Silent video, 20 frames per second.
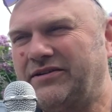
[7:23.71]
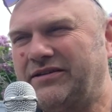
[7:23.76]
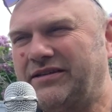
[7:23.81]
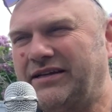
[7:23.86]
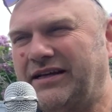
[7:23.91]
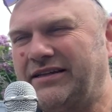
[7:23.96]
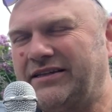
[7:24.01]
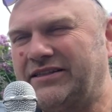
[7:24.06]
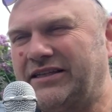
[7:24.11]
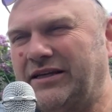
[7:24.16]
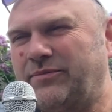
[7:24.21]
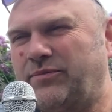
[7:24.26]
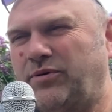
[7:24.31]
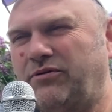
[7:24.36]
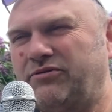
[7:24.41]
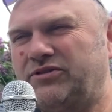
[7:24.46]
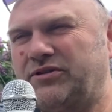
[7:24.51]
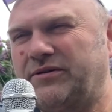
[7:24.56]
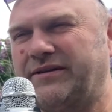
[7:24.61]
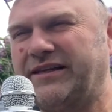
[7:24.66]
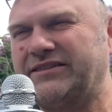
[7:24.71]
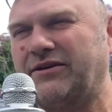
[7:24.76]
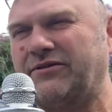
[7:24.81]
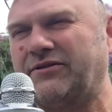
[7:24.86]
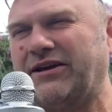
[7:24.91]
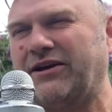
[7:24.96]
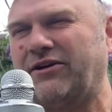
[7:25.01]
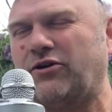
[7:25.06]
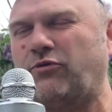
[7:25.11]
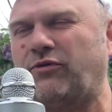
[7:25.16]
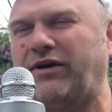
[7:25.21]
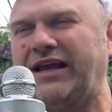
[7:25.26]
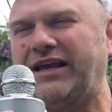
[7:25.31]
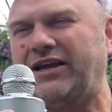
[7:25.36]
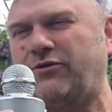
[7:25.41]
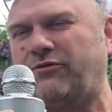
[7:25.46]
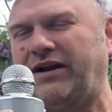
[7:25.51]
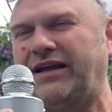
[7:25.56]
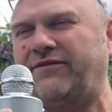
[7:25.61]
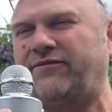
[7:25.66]
And then see, pulled here, so get great
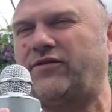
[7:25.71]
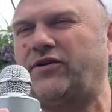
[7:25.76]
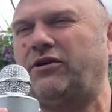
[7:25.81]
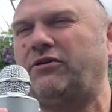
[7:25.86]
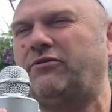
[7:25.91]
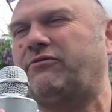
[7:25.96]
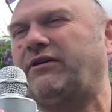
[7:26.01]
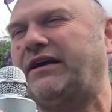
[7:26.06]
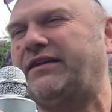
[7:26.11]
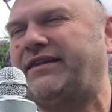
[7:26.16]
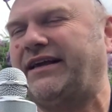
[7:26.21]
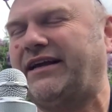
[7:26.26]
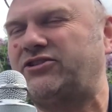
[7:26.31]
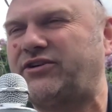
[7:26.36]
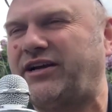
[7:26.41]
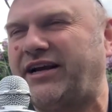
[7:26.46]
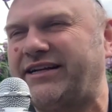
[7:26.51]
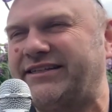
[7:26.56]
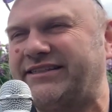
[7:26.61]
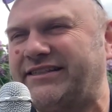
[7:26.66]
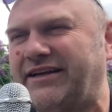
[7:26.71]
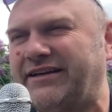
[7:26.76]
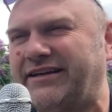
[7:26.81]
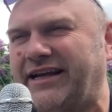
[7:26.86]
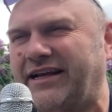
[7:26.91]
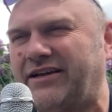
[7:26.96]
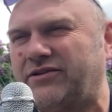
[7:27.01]
view, great theatricality there again.